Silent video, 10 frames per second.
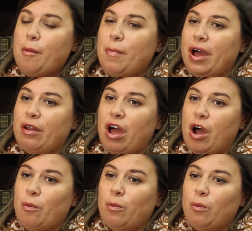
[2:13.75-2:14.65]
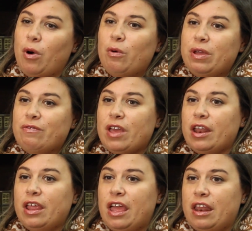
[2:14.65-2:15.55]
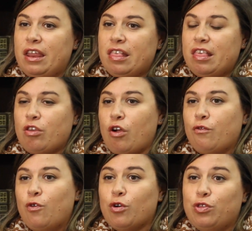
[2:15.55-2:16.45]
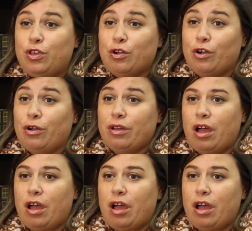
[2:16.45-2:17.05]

but what we've done, and this is our fourth year,